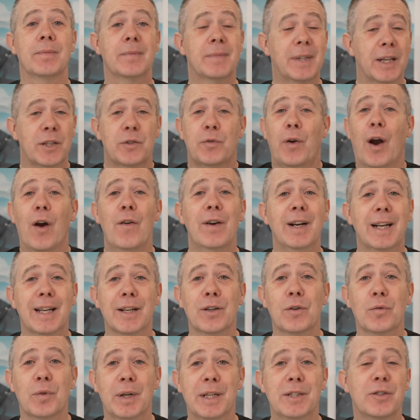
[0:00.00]
There's very
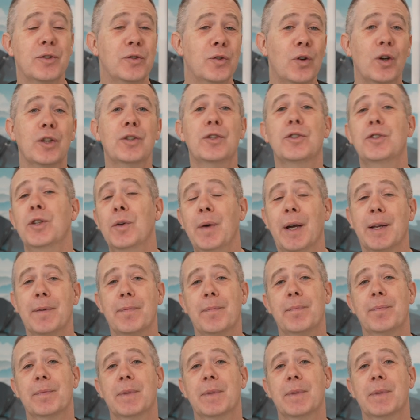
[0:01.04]
little reason not to do it.